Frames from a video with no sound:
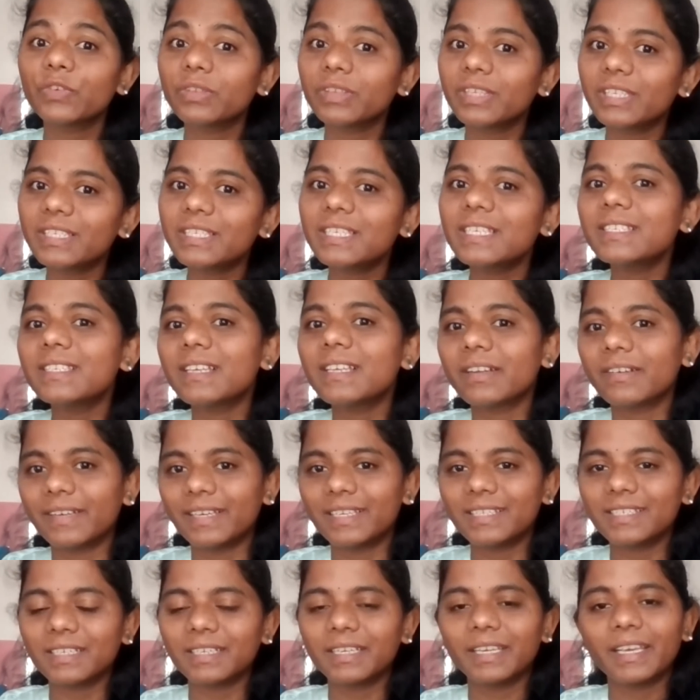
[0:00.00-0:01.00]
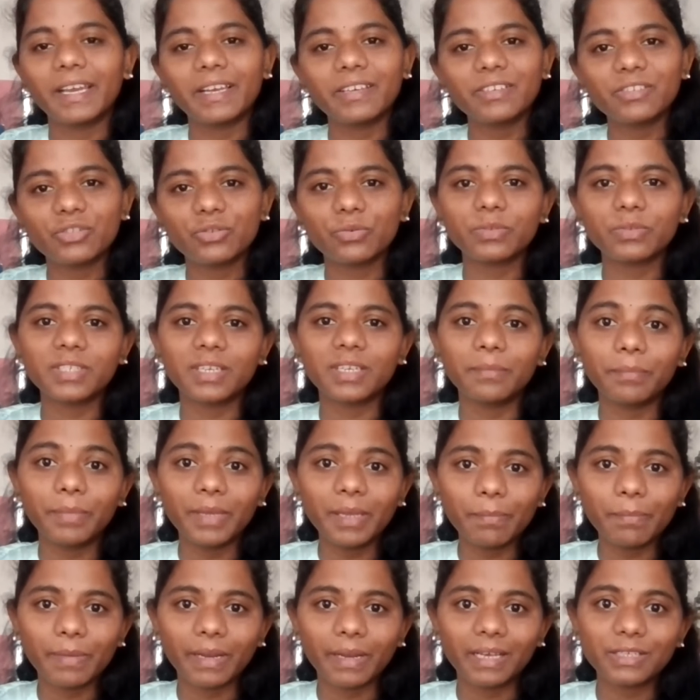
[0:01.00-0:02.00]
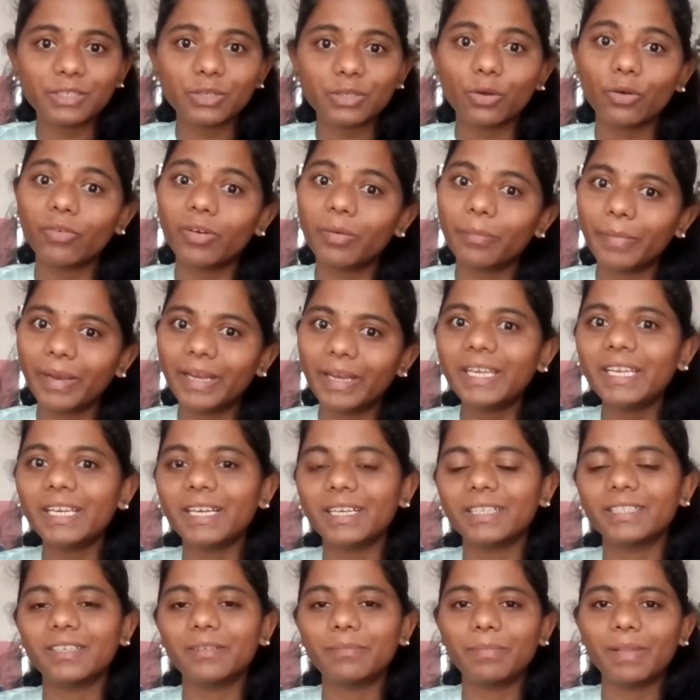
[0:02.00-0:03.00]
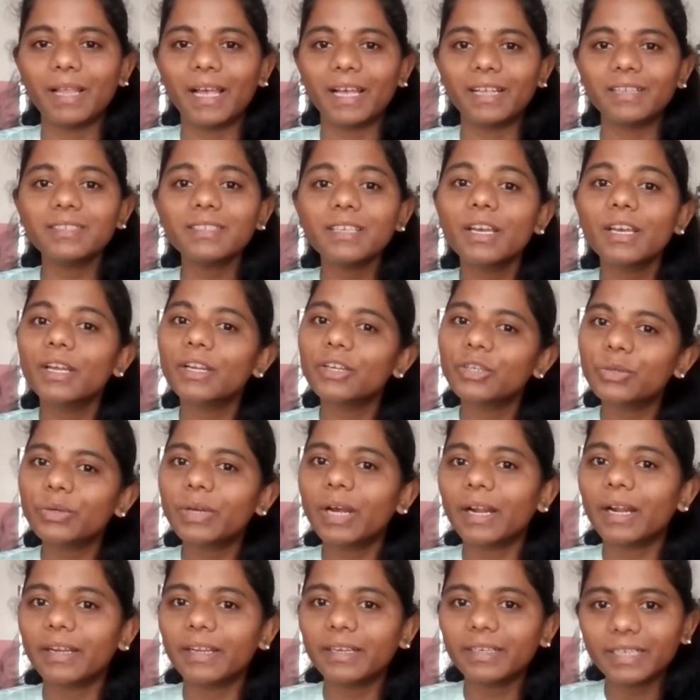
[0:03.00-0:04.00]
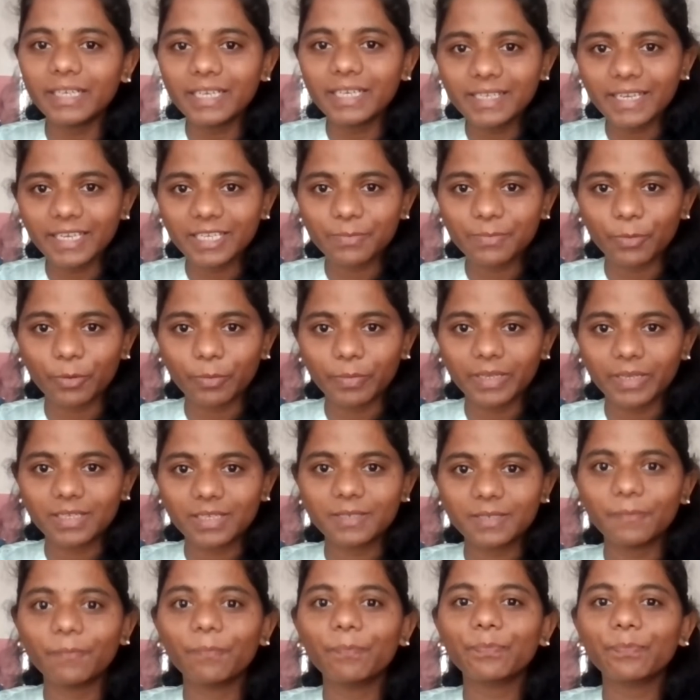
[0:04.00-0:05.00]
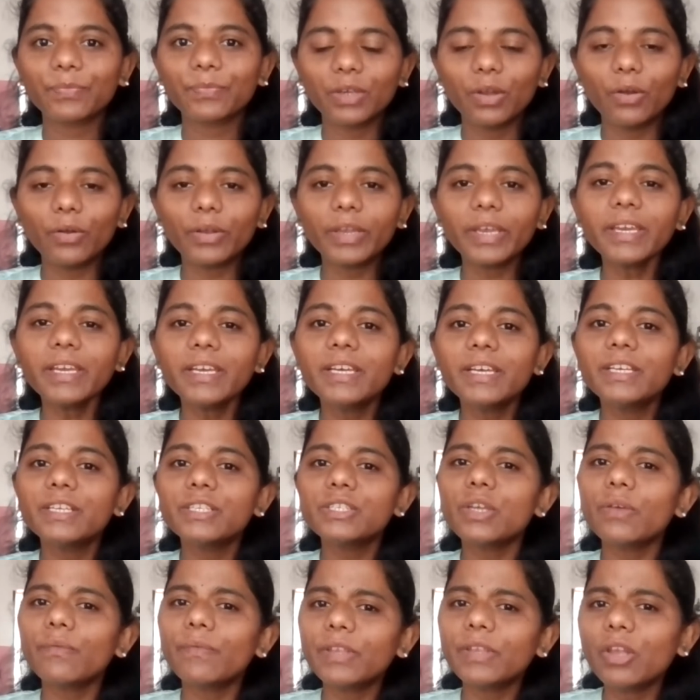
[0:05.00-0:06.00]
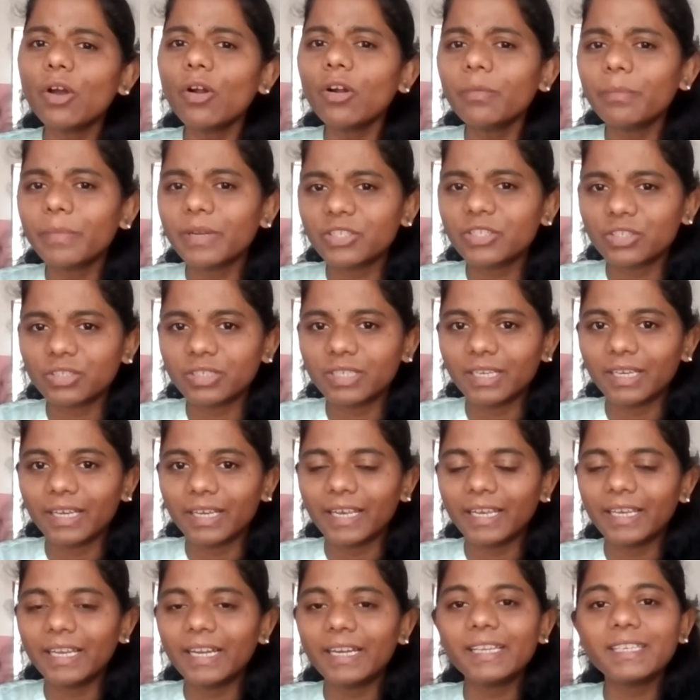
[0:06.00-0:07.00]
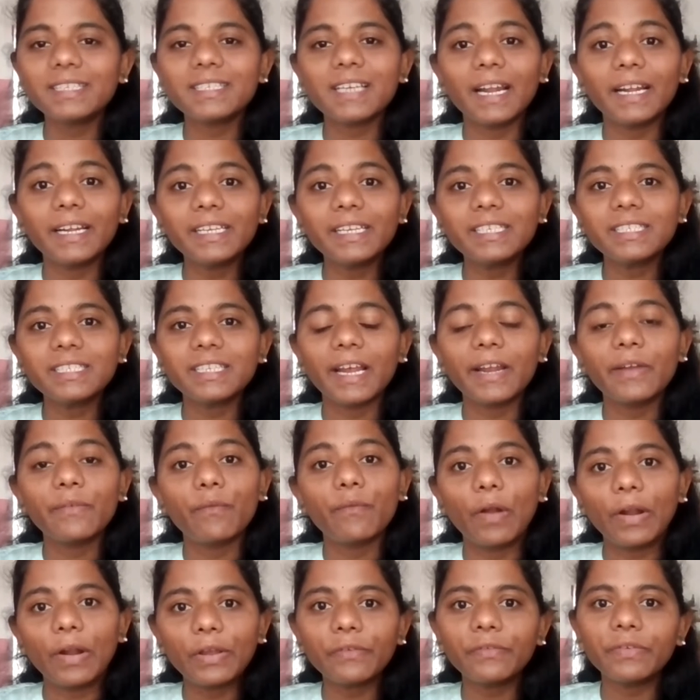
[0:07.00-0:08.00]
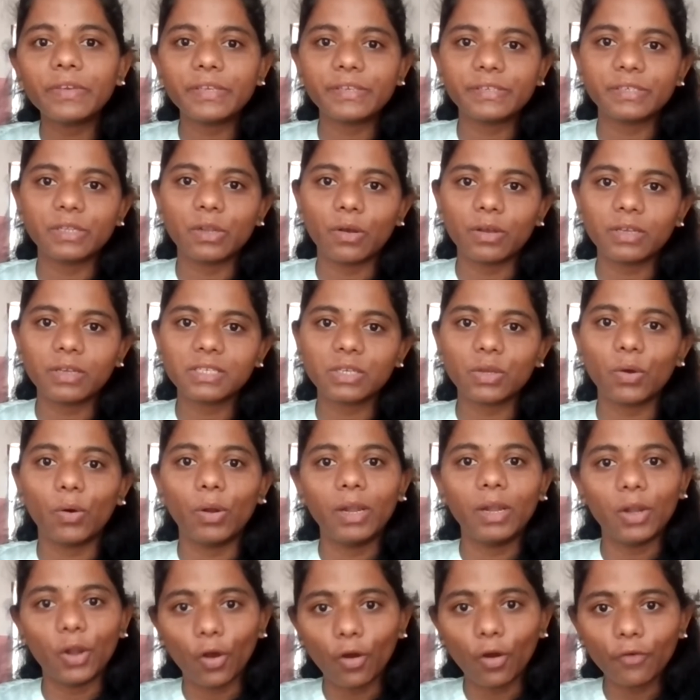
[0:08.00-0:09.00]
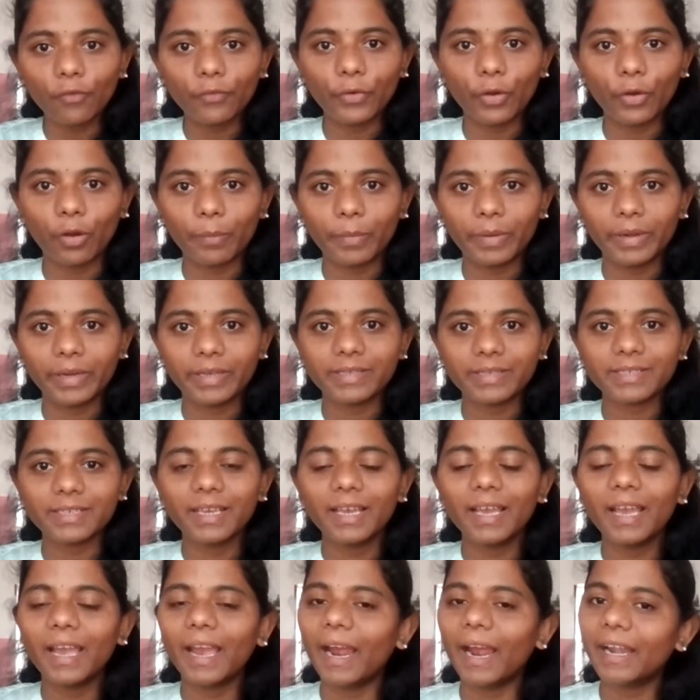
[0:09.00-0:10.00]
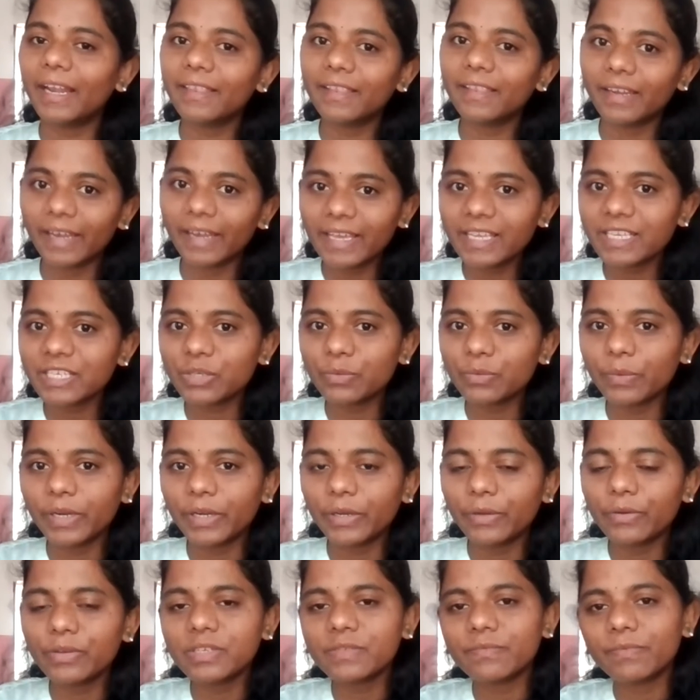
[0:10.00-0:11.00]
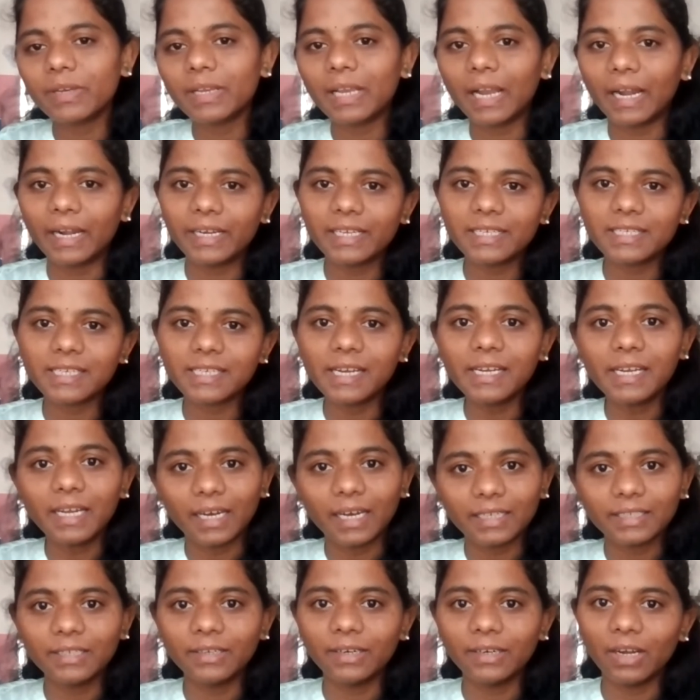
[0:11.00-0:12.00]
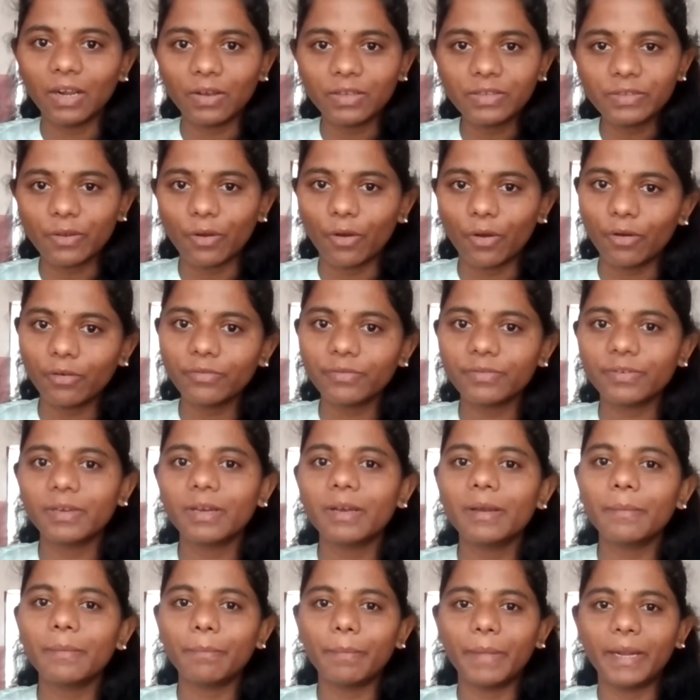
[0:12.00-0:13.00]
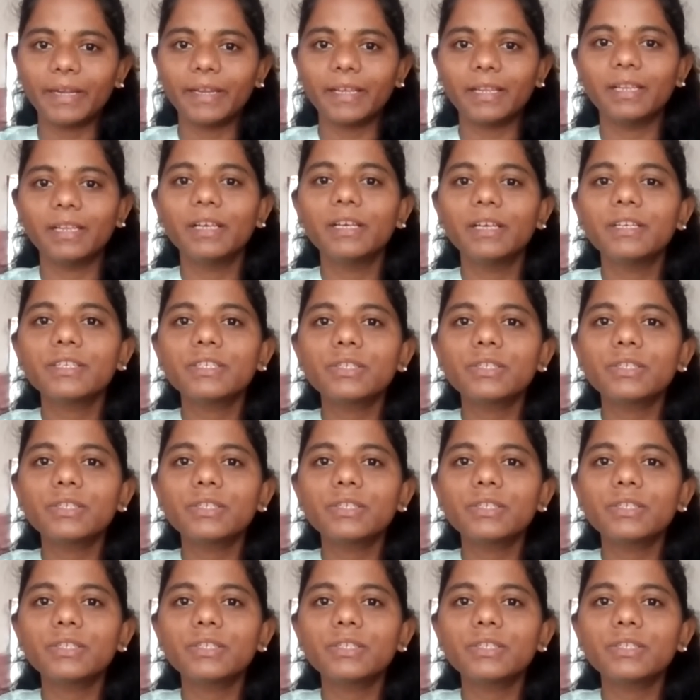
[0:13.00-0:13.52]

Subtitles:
So this is the reason he has chosen pea plants over many other plants to conduct his experiments. Okay, so without much delay, let us understand one of his laws called law of dominance. And in the next videos, we'll understand other laws of Mendel.